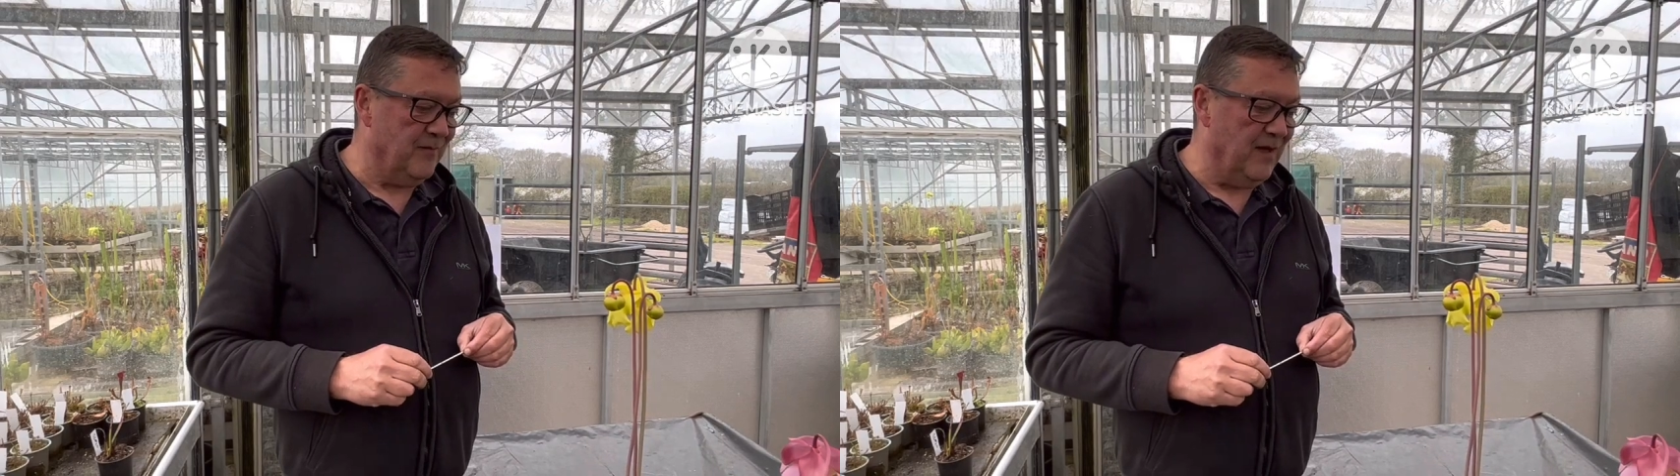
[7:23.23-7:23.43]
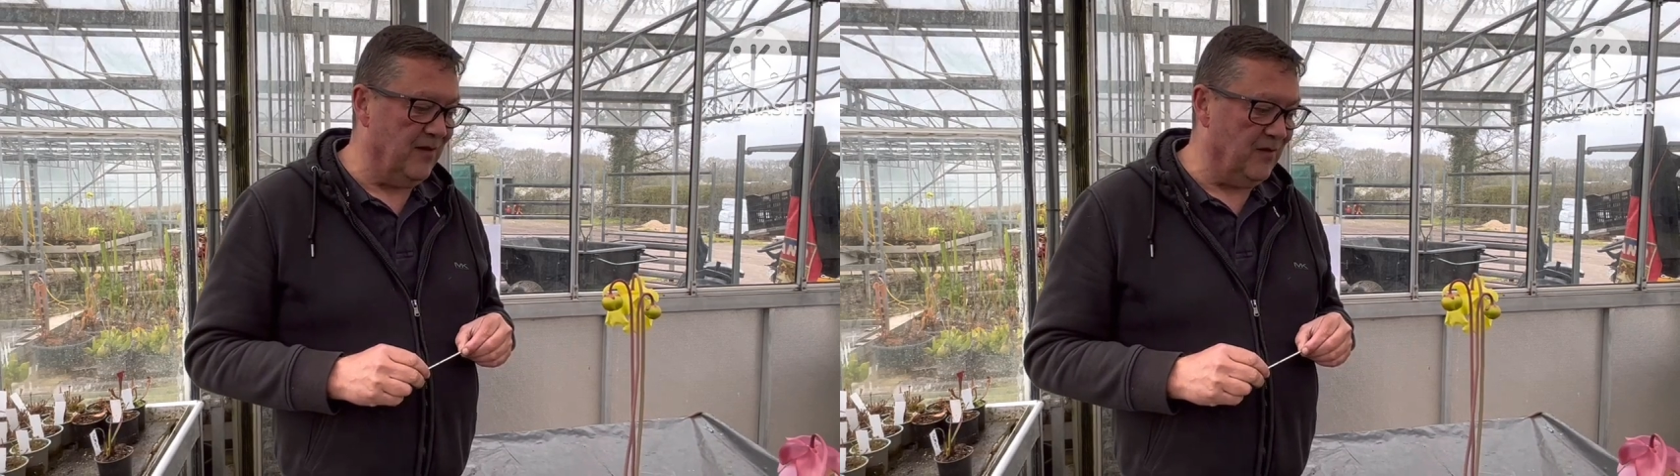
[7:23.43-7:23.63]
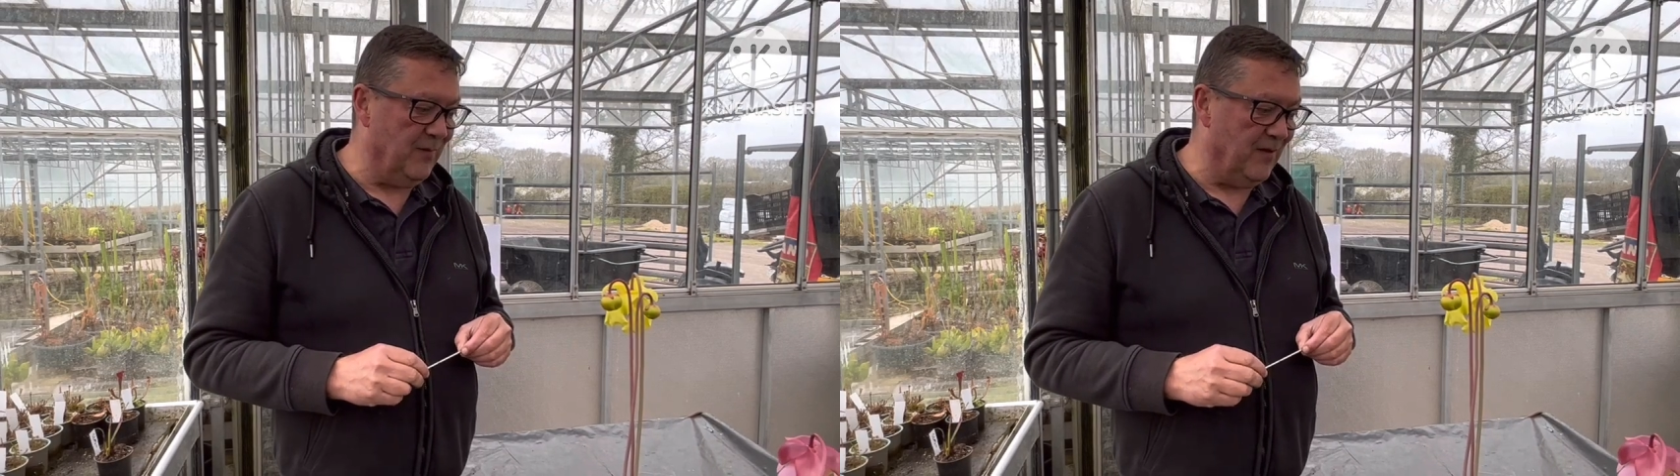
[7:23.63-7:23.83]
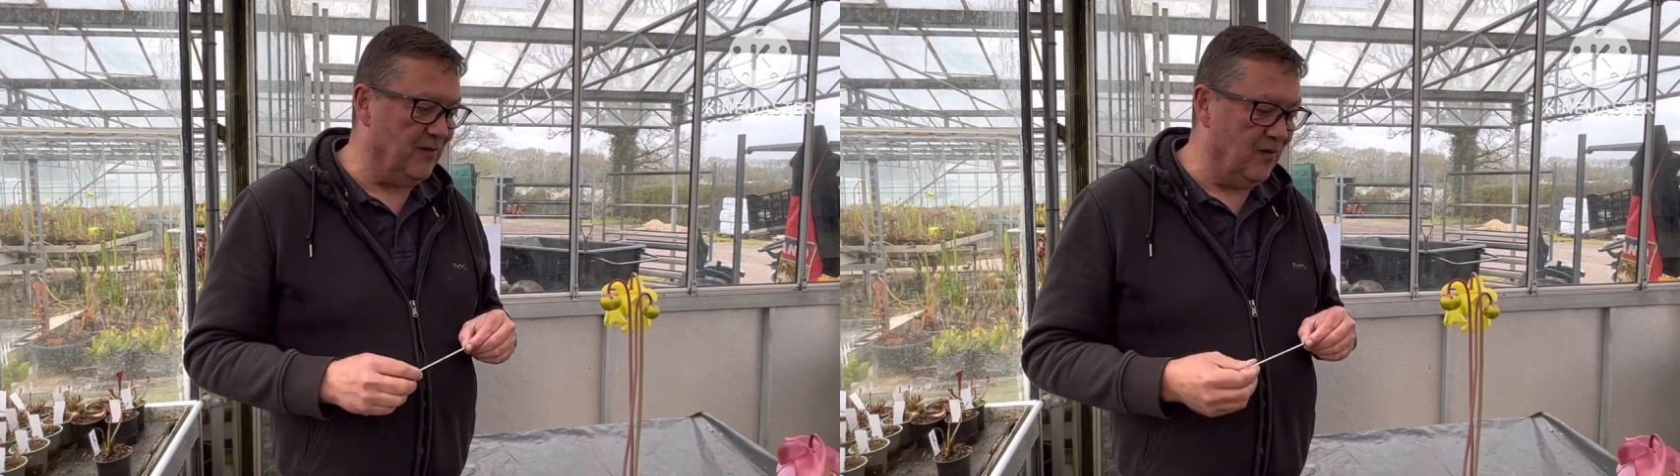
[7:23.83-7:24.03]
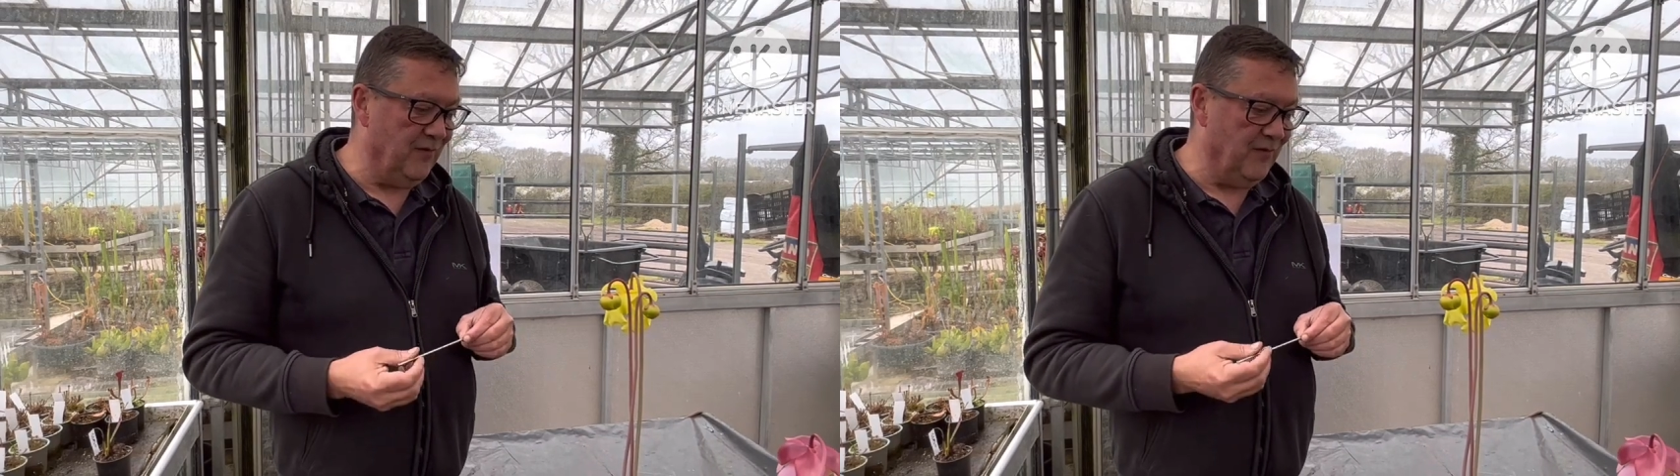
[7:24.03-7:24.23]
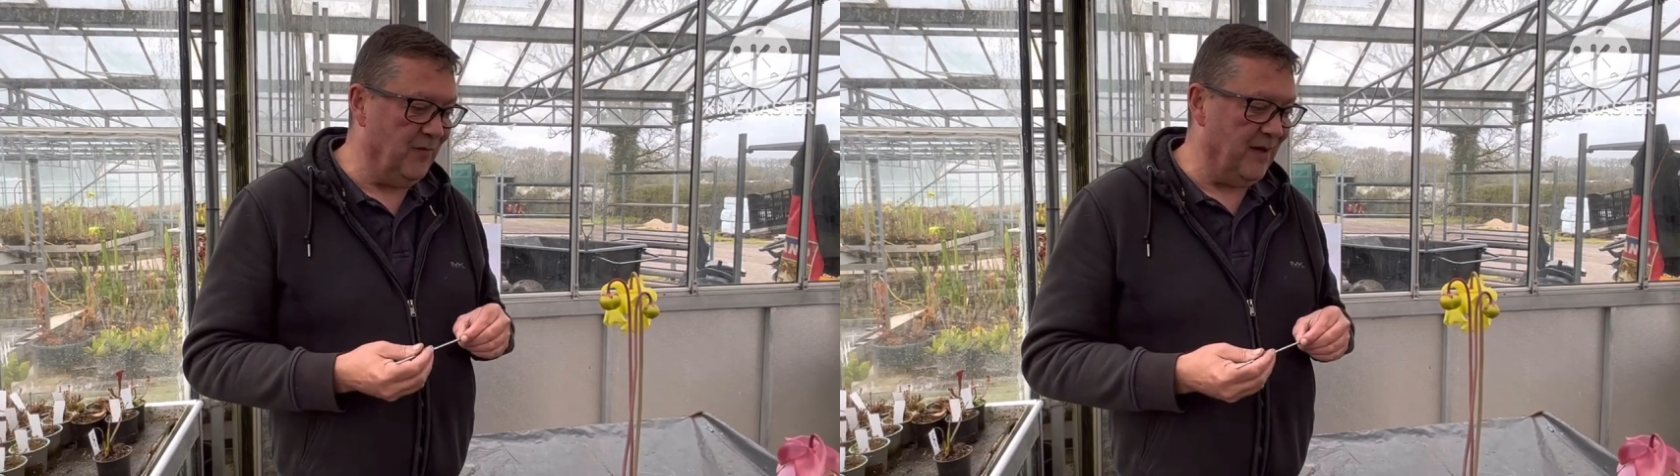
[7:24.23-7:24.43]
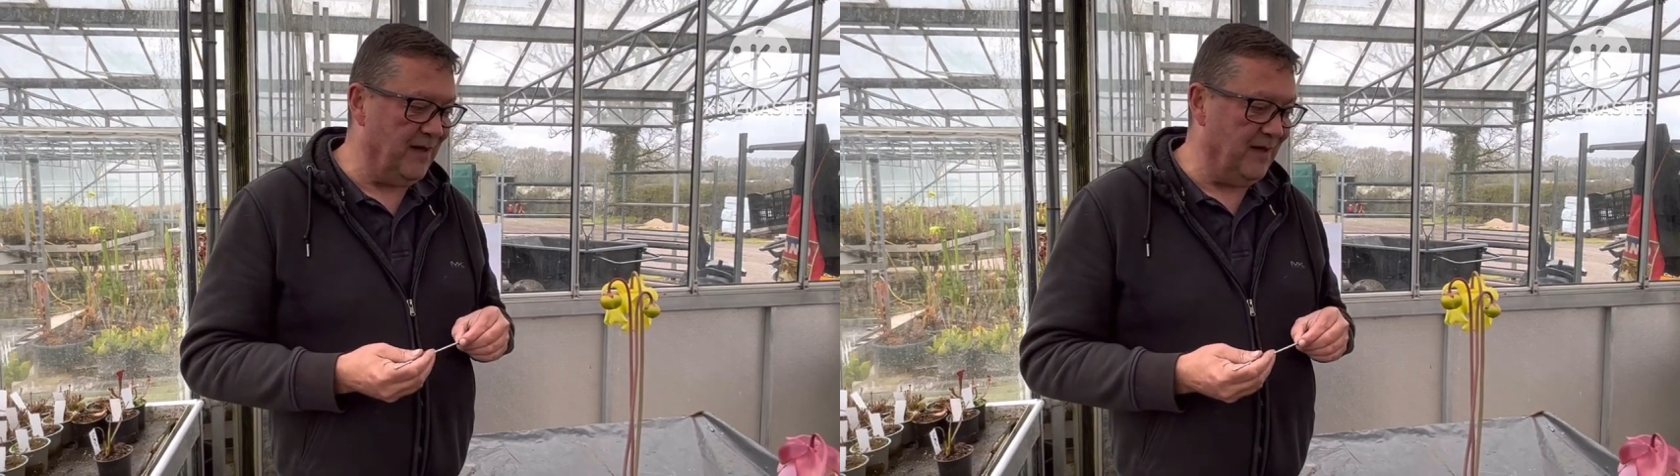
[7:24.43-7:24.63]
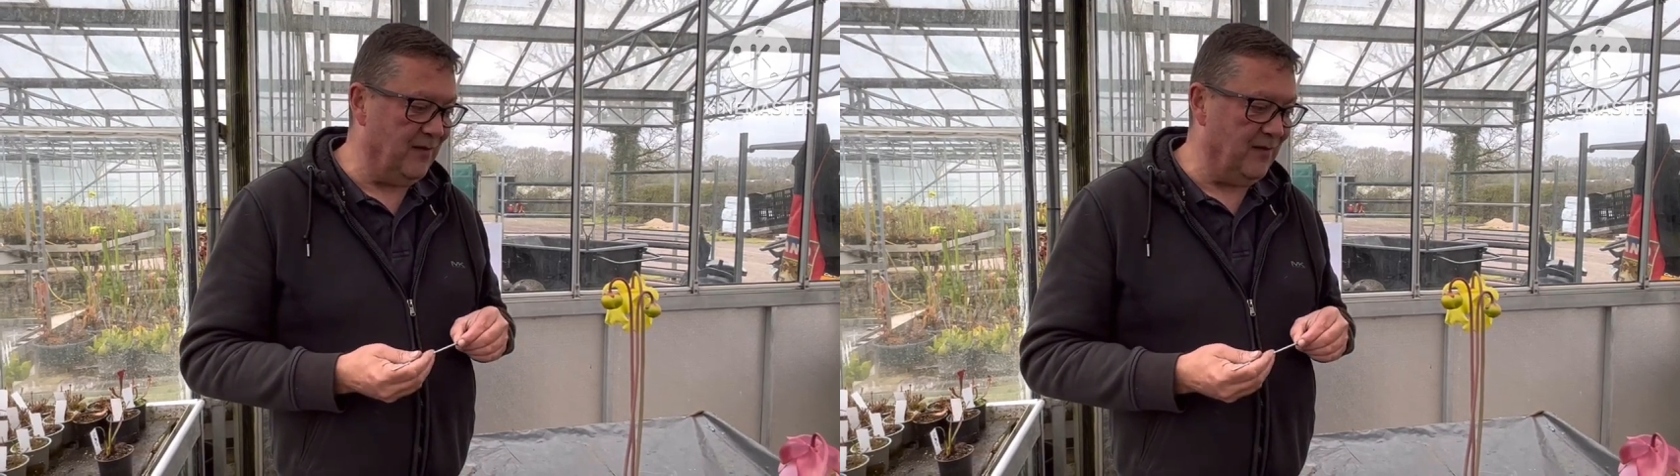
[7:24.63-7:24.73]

it's the best time for making.